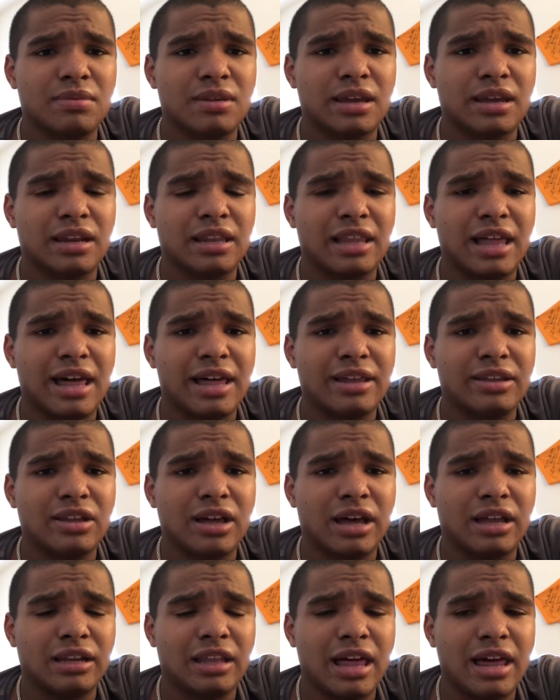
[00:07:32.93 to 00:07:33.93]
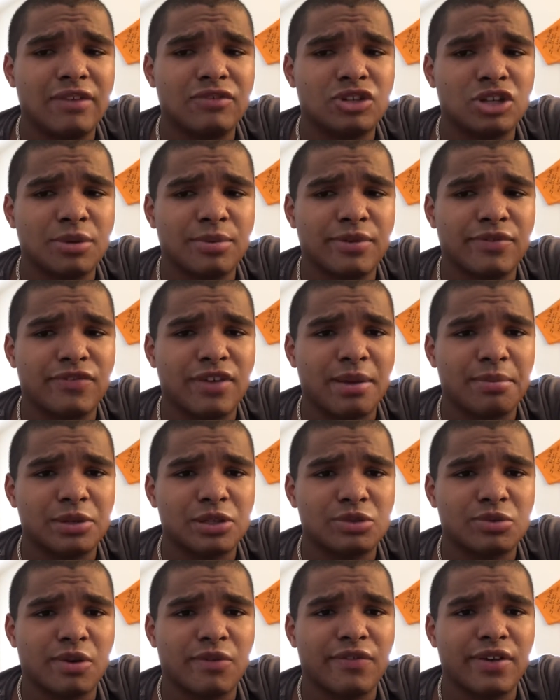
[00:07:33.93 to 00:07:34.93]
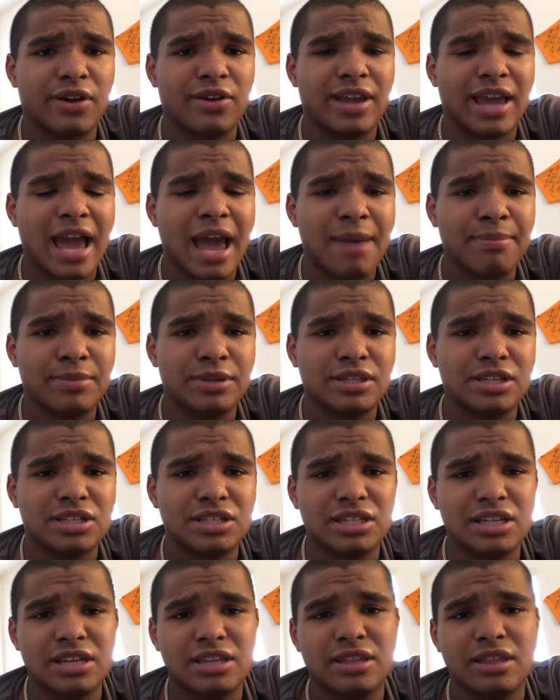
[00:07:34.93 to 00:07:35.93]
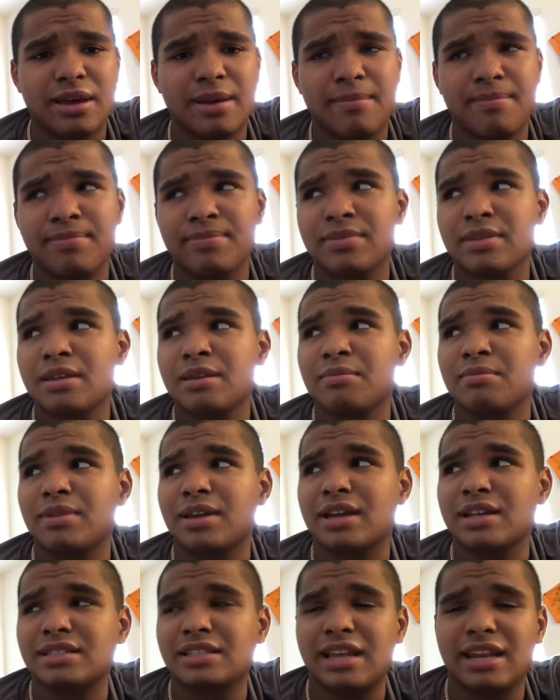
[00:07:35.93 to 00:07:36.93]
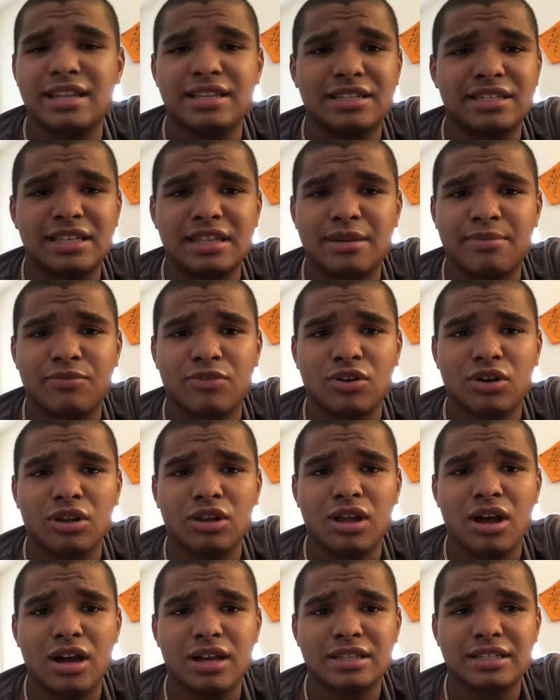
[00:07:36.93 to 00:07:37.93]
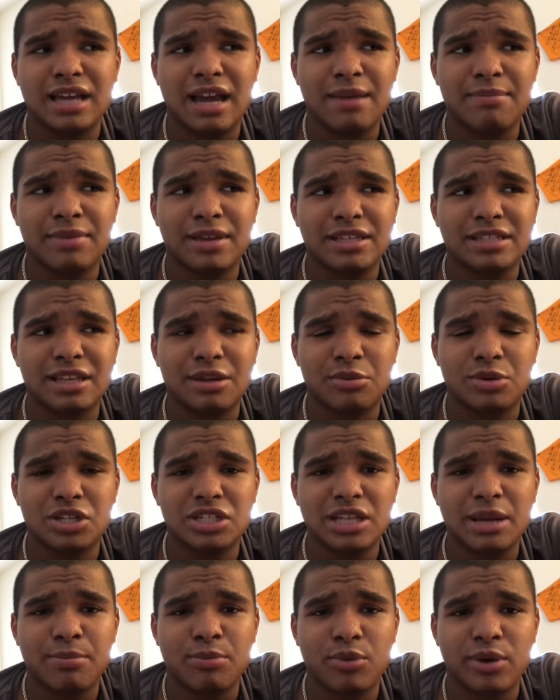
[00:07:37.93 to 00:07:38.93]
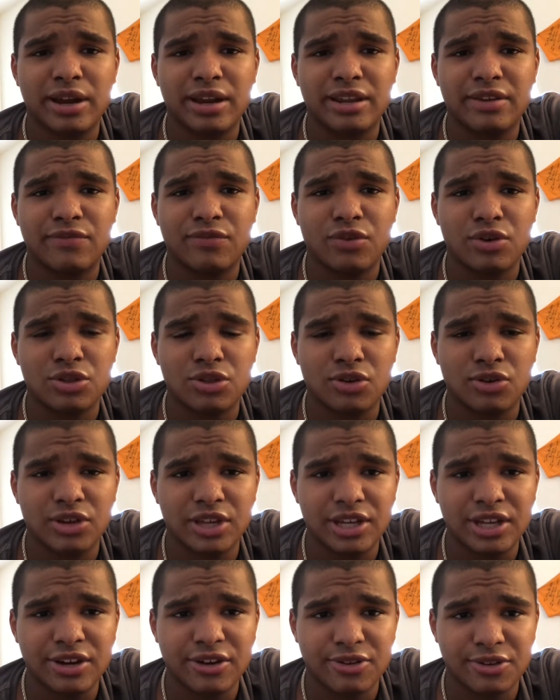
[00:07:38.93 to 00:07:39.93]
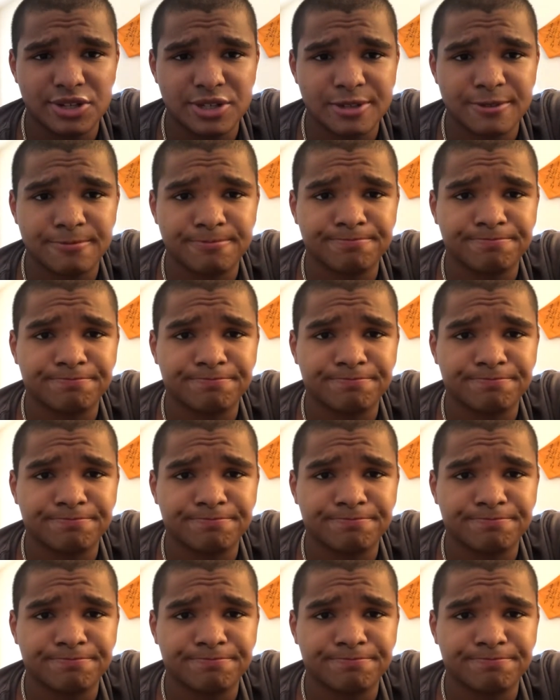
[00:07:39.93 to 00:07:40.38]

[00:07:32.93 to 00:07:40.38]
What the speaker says: And a lot of German families were very happy to see them because they didn't see them for a long time because they were separated for 30 years.